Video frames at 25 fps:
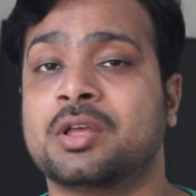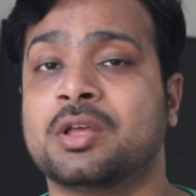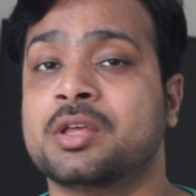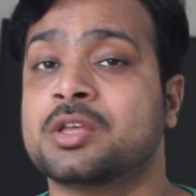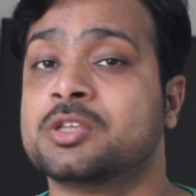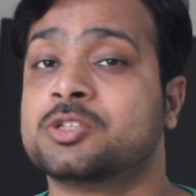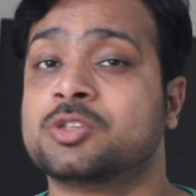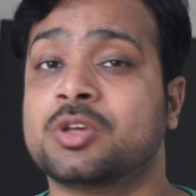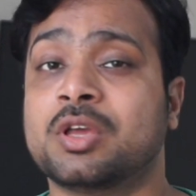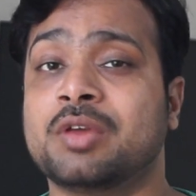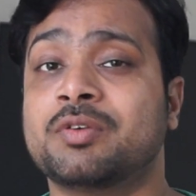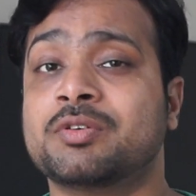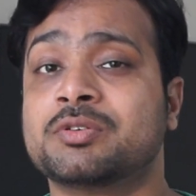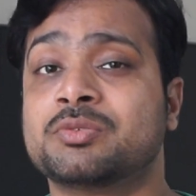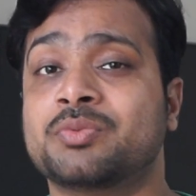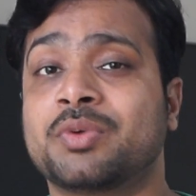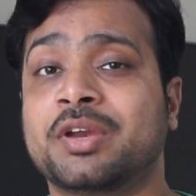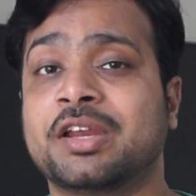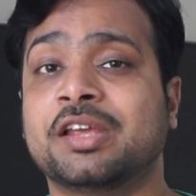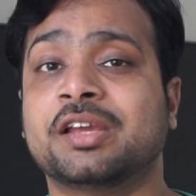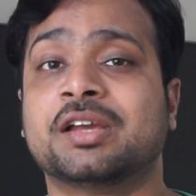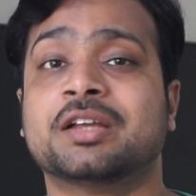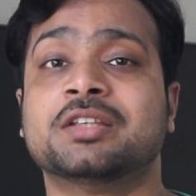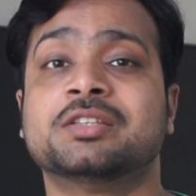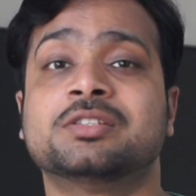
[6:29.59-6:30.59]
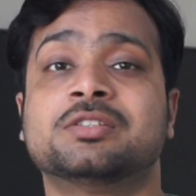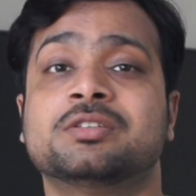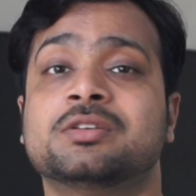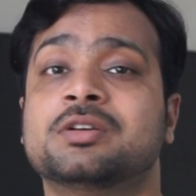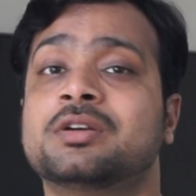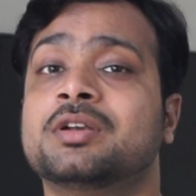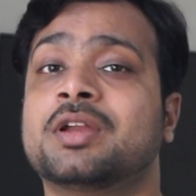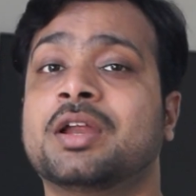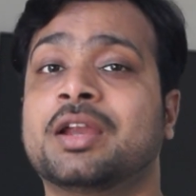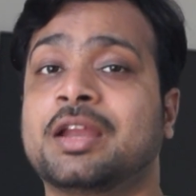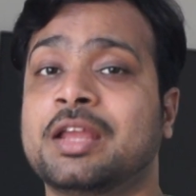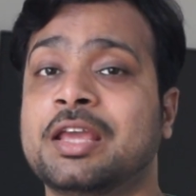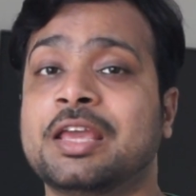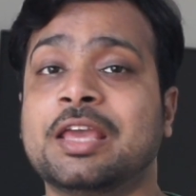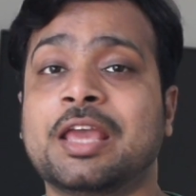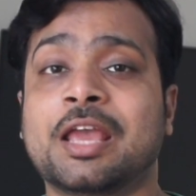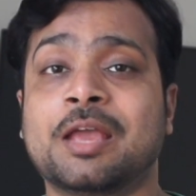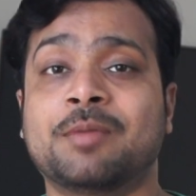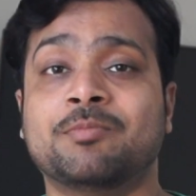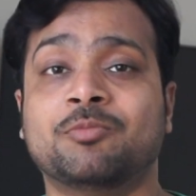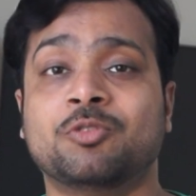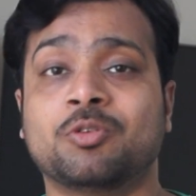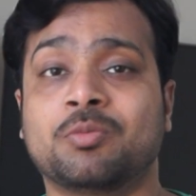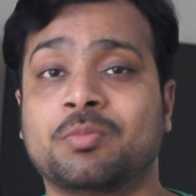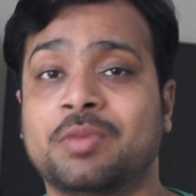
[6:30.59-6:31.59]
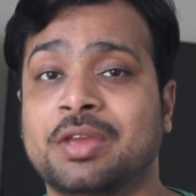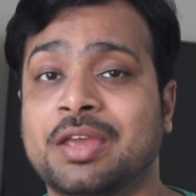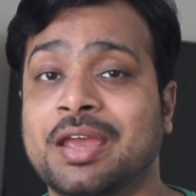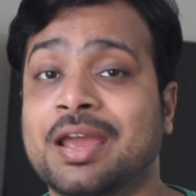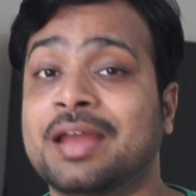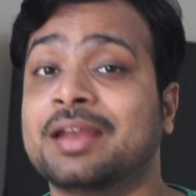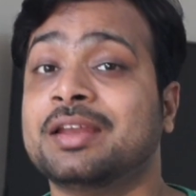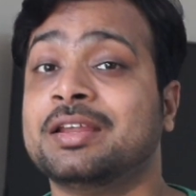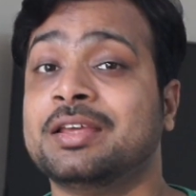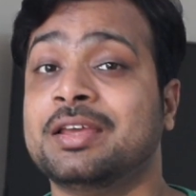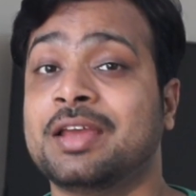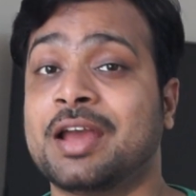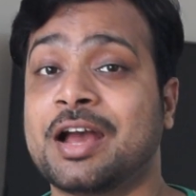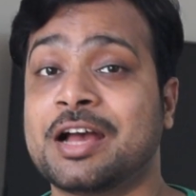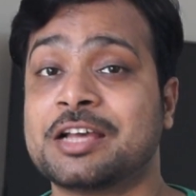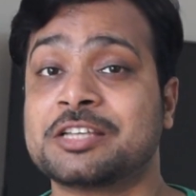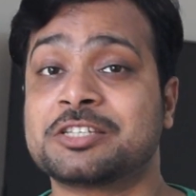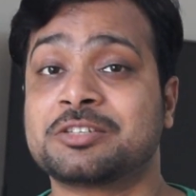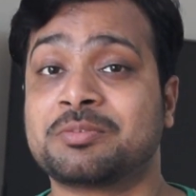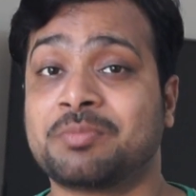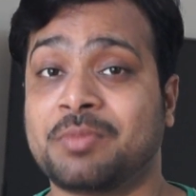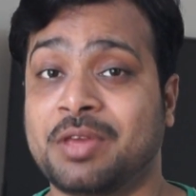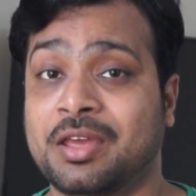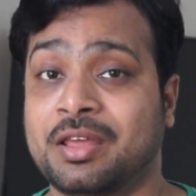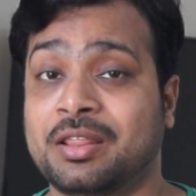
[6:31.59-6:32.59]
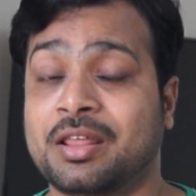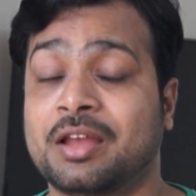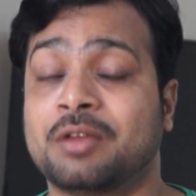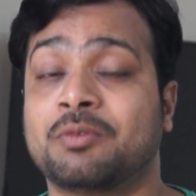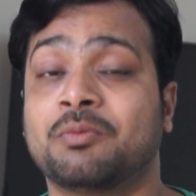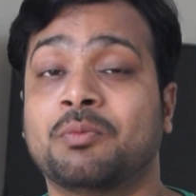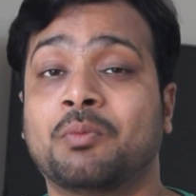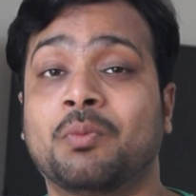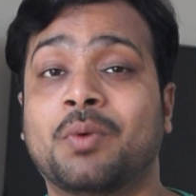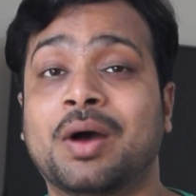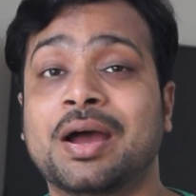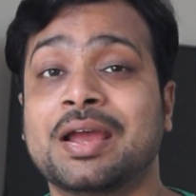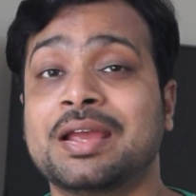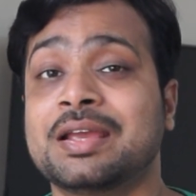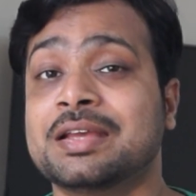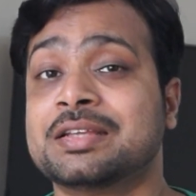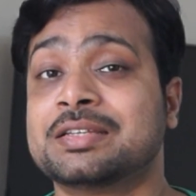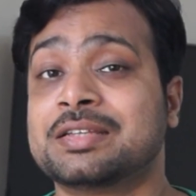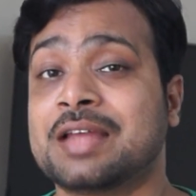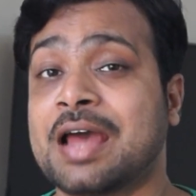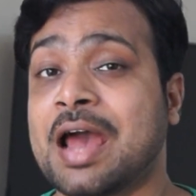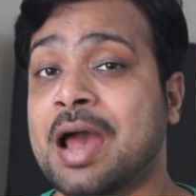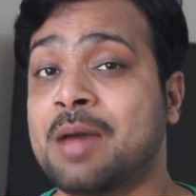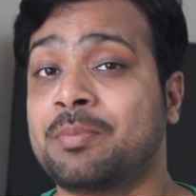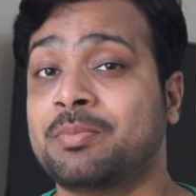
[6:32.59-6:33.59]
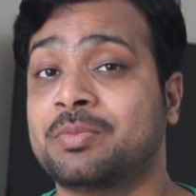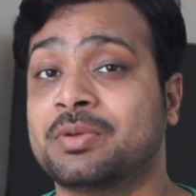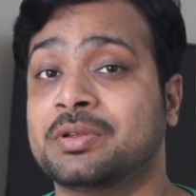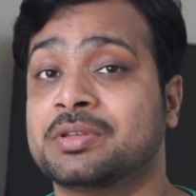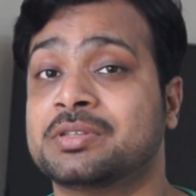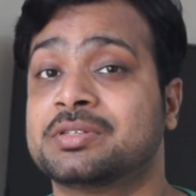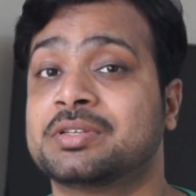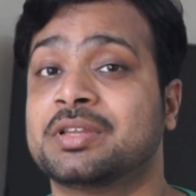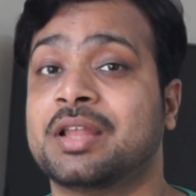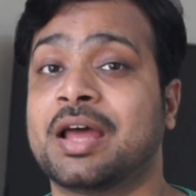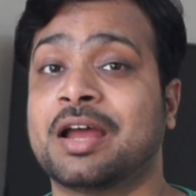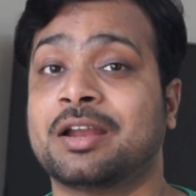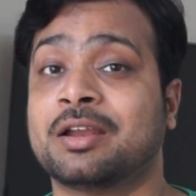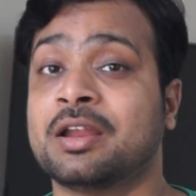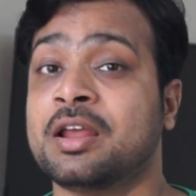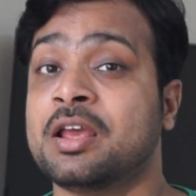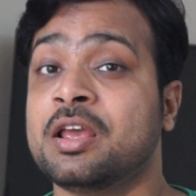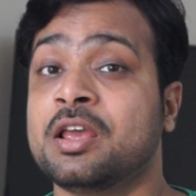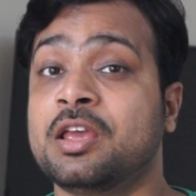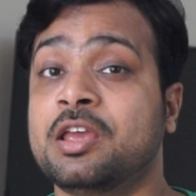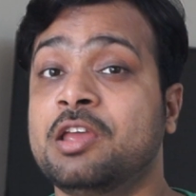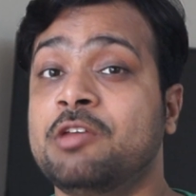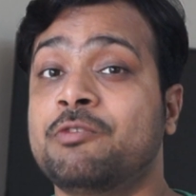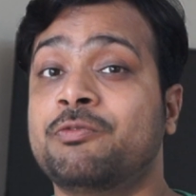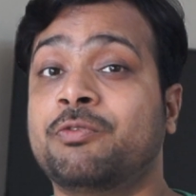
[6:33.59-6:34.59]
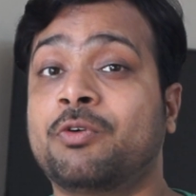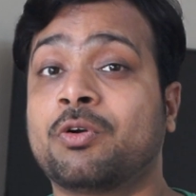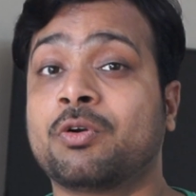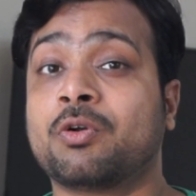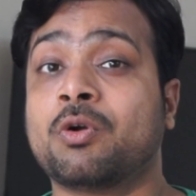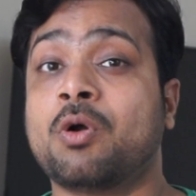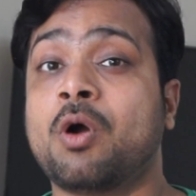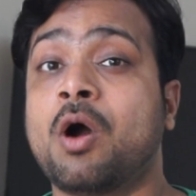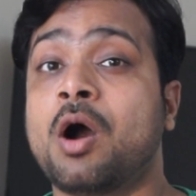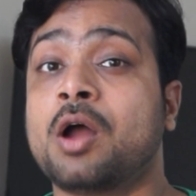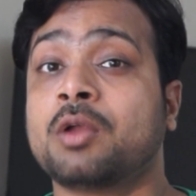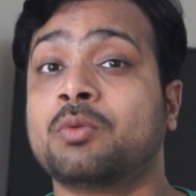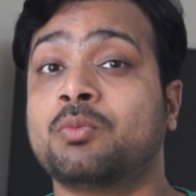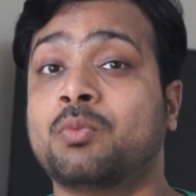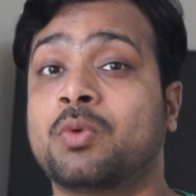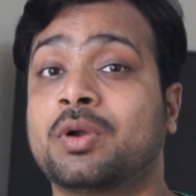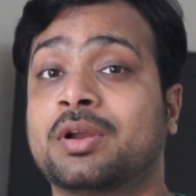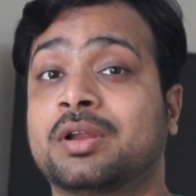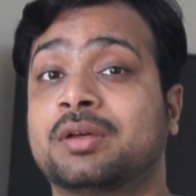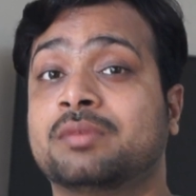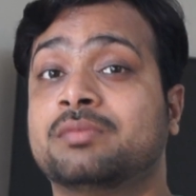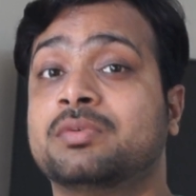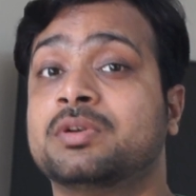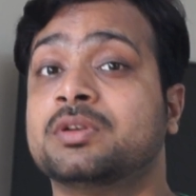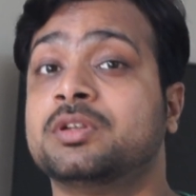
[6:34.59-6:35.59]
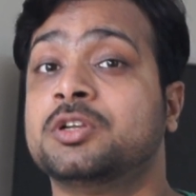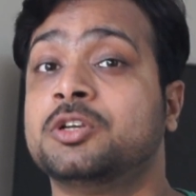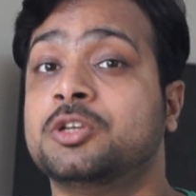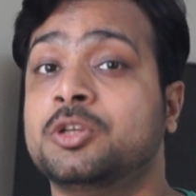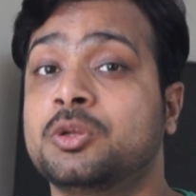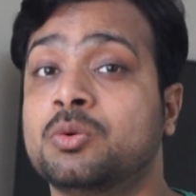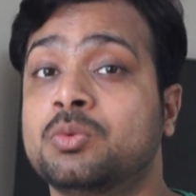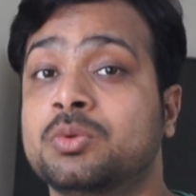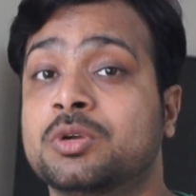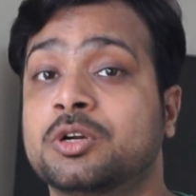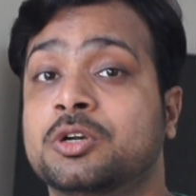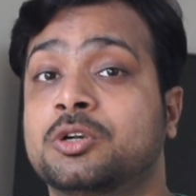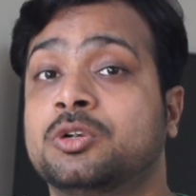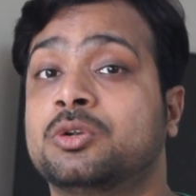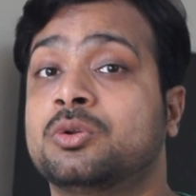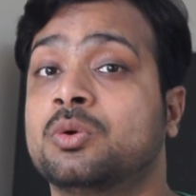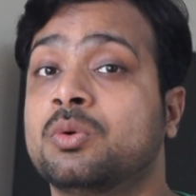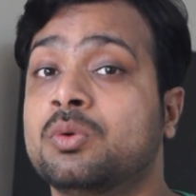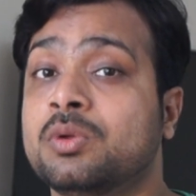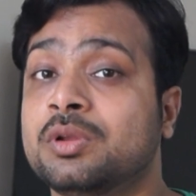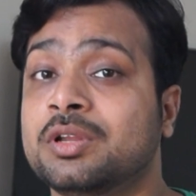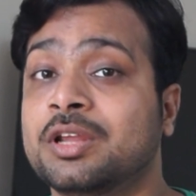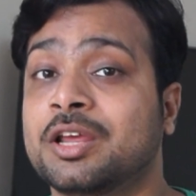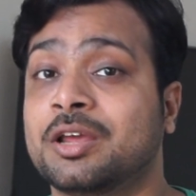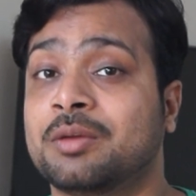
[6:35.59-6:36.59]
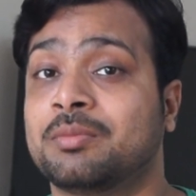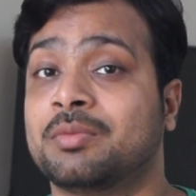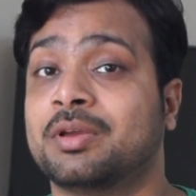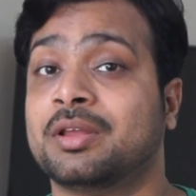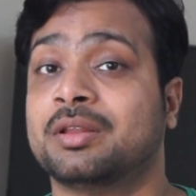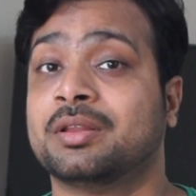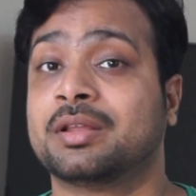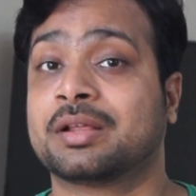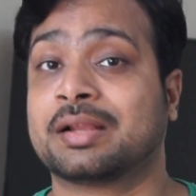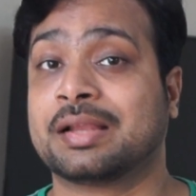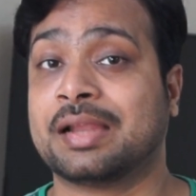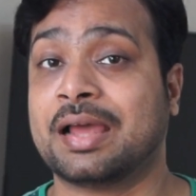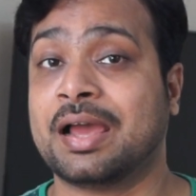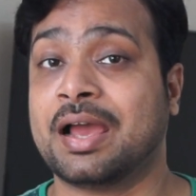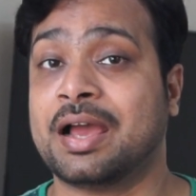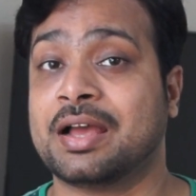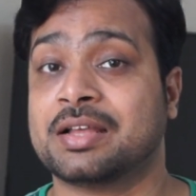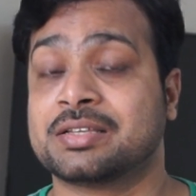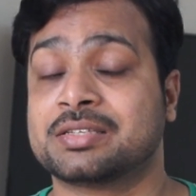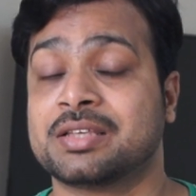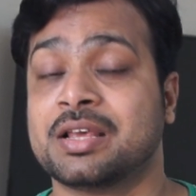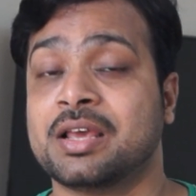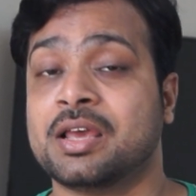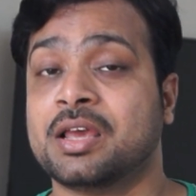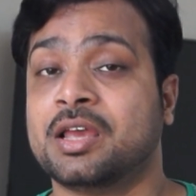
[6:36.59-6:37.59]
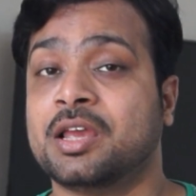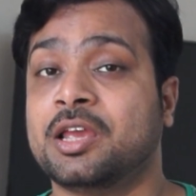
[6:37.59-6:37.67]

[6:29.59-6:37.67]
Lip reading: So he was very concerned, and he came to me and he asked me that why it happens that he forgot whatever the tutor told him in the class.